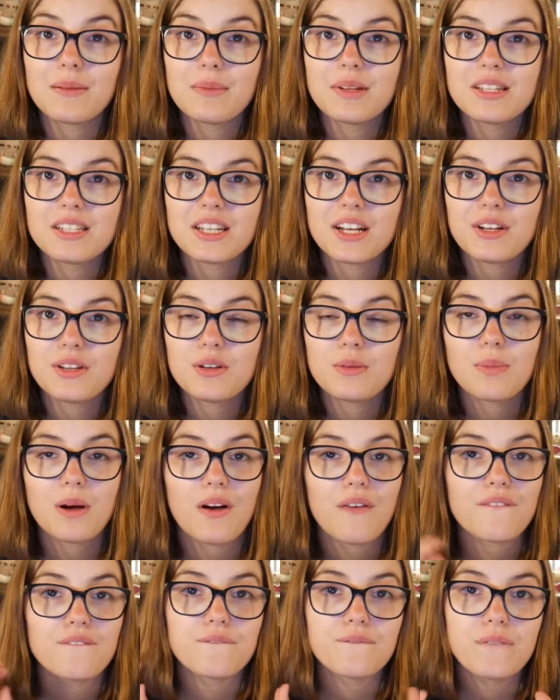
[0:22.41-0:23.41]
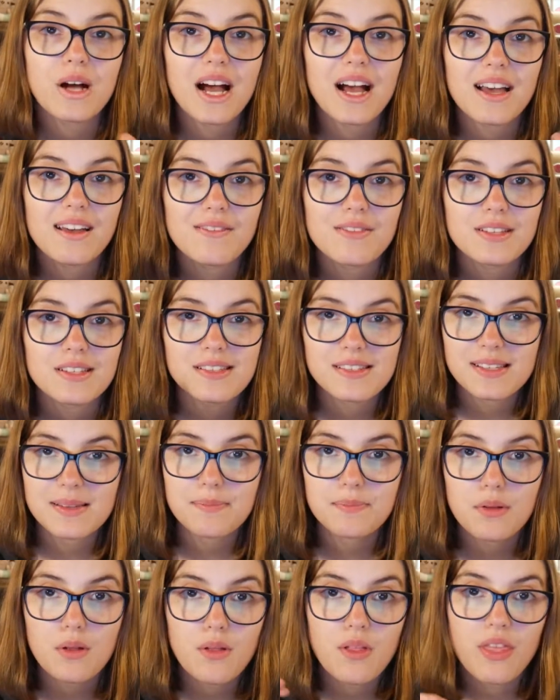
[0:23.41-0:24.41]
let me tell you about five
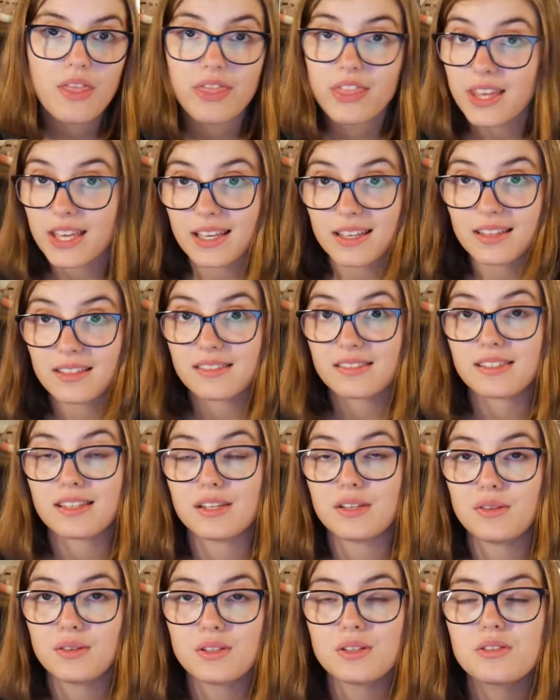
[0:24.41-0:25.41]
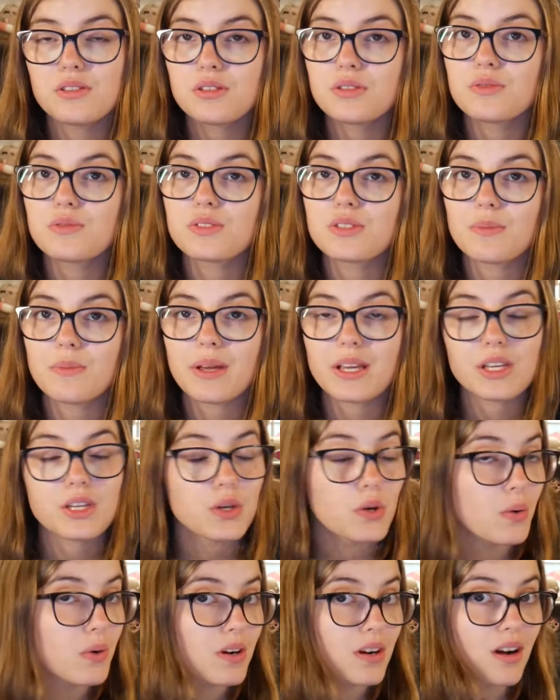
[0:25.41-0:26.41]
simple things that you can do to make
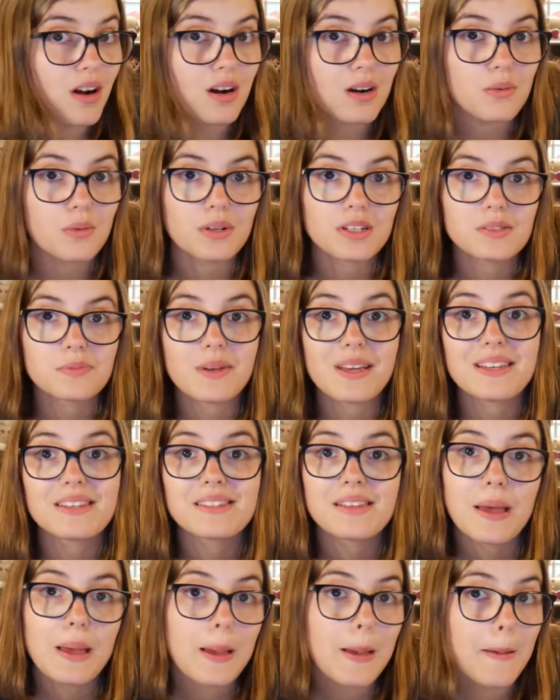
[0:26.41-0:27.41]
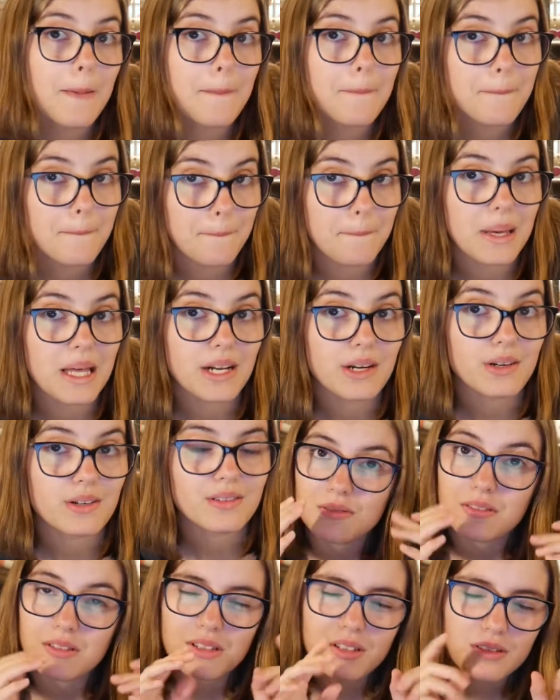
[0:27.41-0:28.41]
your artwork space better.
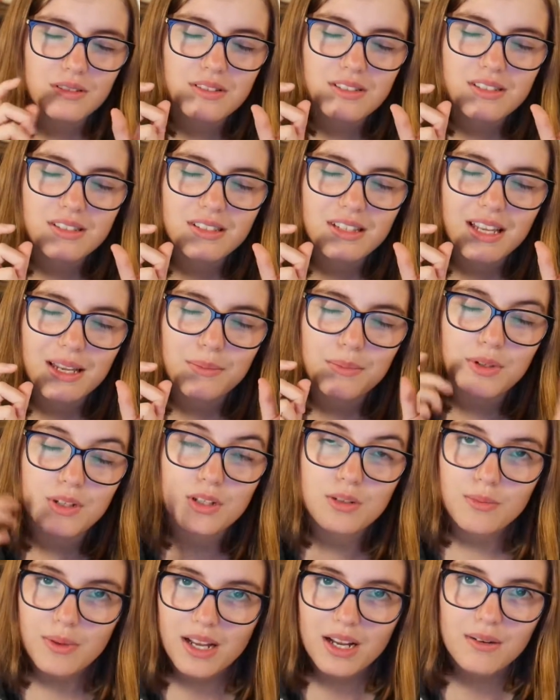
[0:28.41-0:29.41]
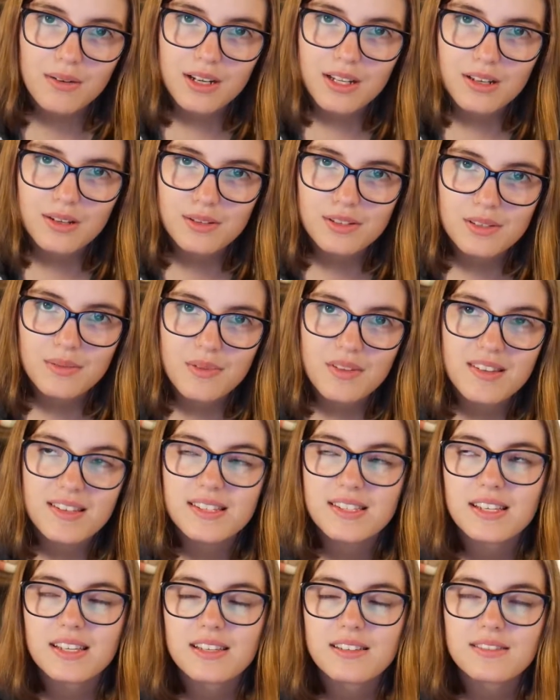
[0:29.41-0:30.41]
Little disclaimer, you may already know some of
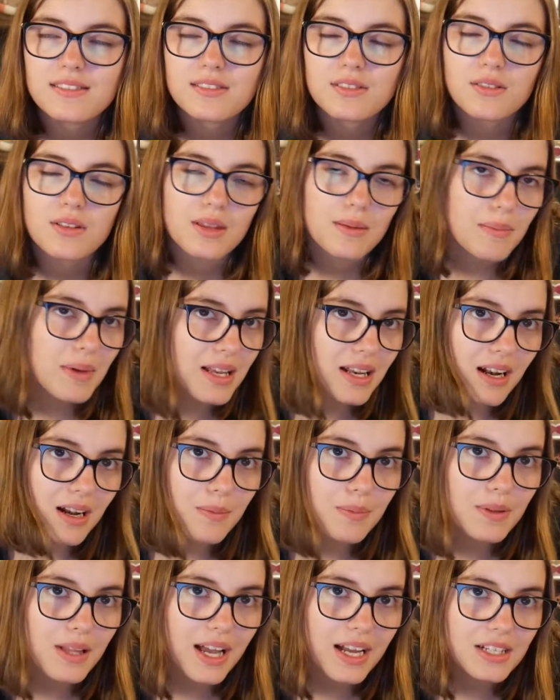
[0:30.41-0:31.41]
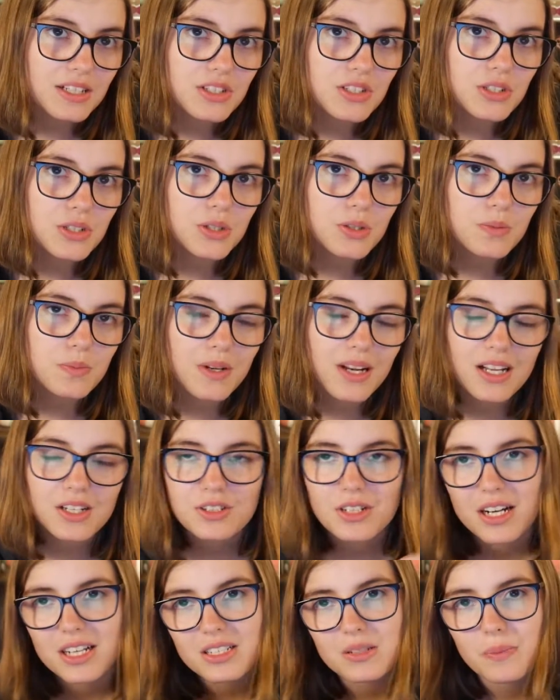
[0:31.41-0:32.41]
these things or they may not apply to you, but I
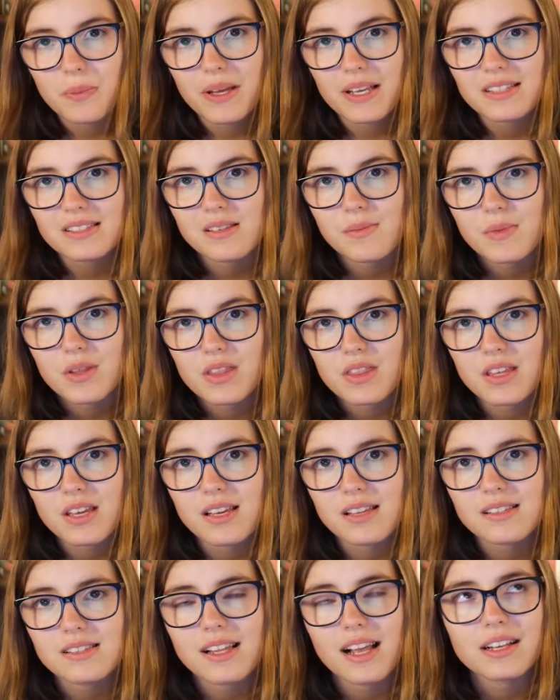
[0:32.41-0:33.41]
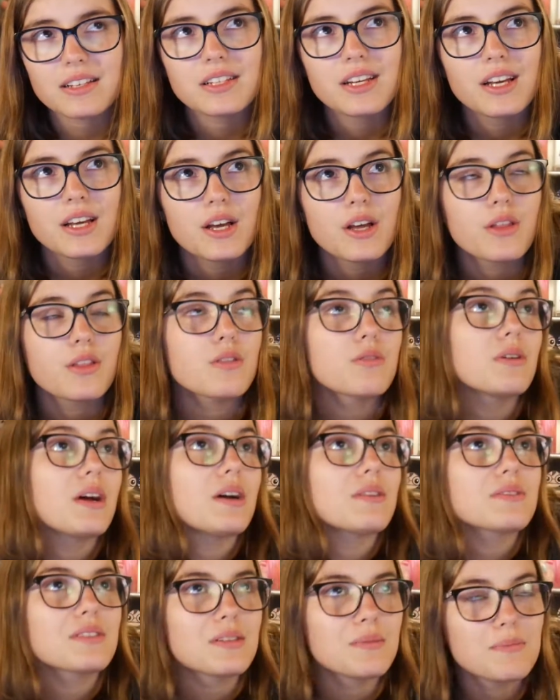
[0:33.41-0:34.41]
tried to pick some of the things that
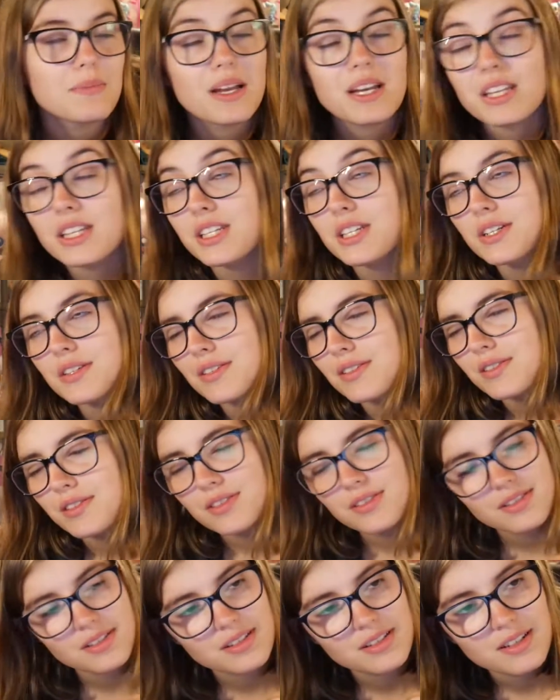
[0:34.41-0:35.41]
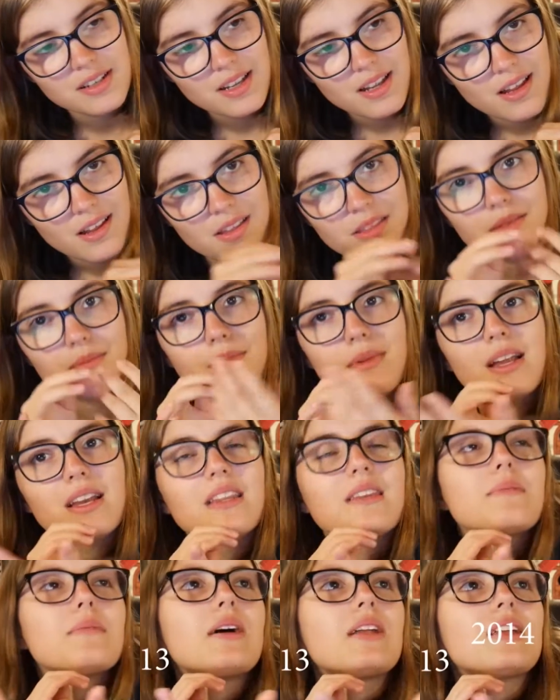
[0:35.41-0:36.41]
throughout the many years, the
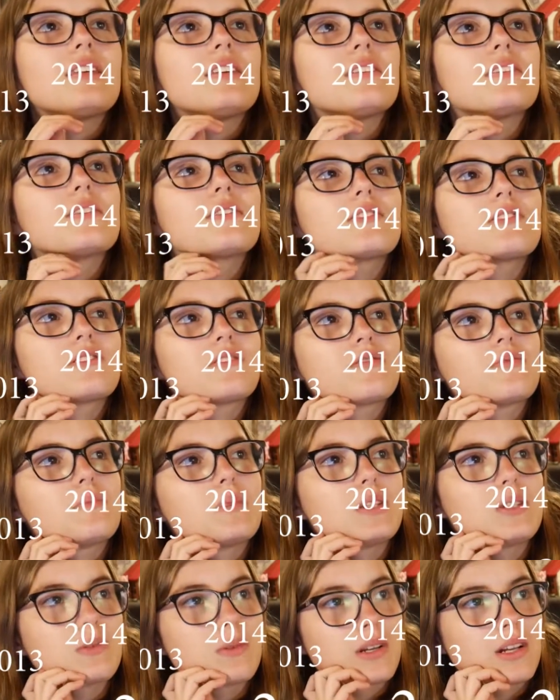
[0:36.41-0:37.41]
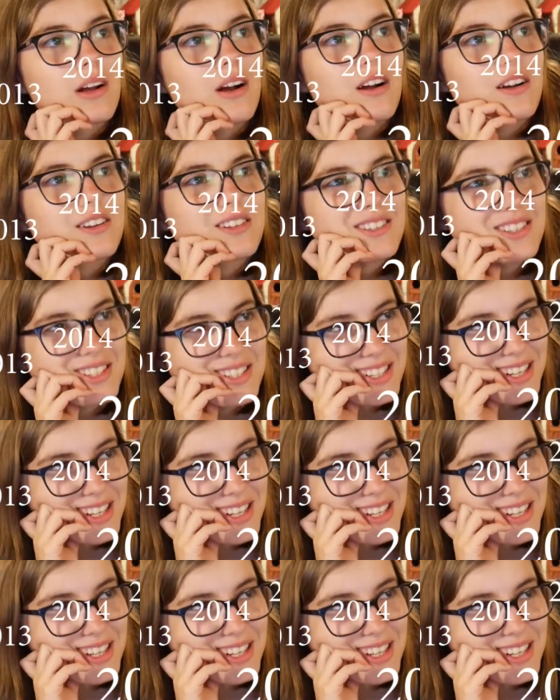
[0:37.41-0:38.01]
many, many years of me doing art,